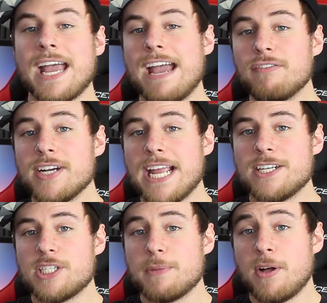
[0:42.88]
Every
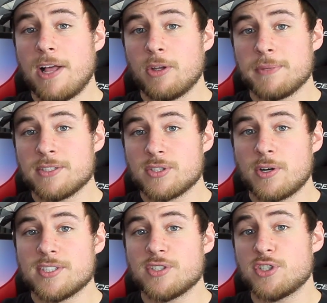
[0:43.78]
H T M L element
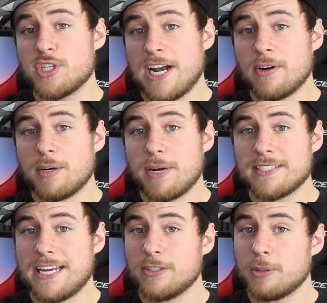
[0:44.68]
starts as a generic
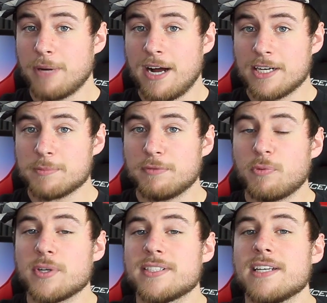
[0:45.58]
rectangular box
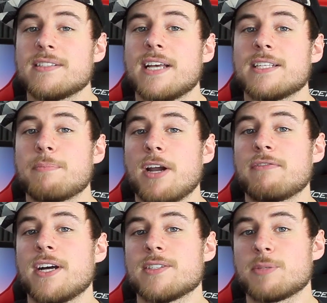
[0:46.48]
before C S S
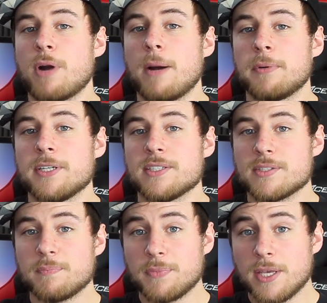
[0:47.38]
modifies its
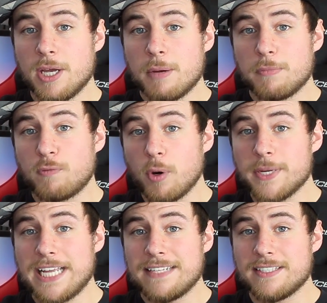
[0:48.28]
properties. Before we
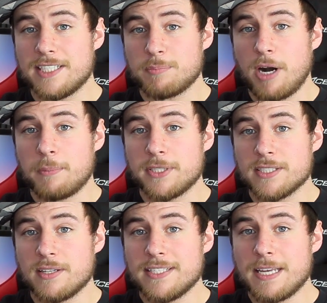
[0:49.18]
get to these
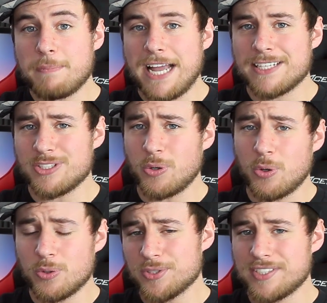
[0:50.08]
properties, let's get back into the
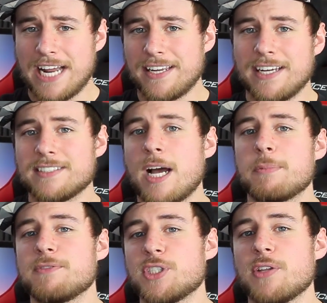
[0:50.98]
whole stacking on top
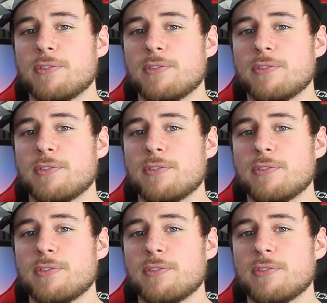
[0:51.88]
of each other